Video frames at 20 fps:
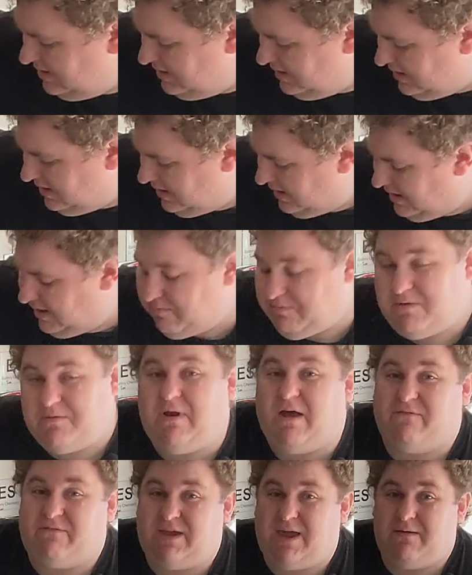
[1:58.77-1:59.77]
But
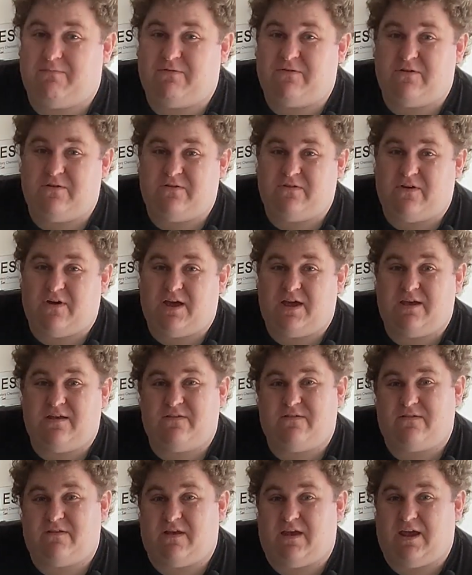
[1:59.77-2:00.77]
I've kept two
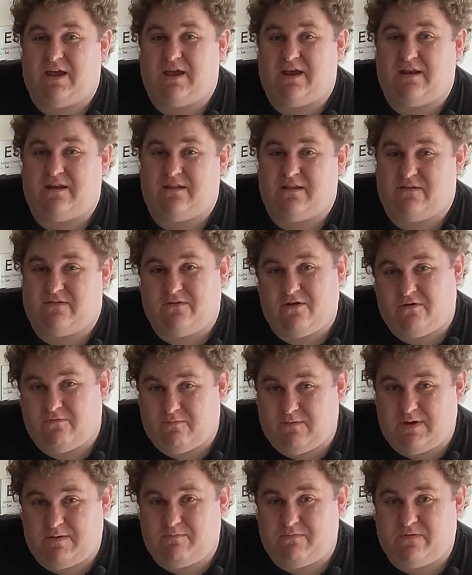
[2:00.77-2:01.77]
tyres, and there's no
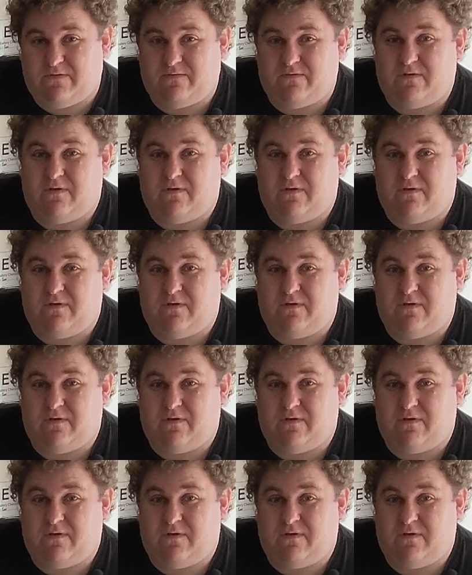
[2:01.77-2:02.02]
rims.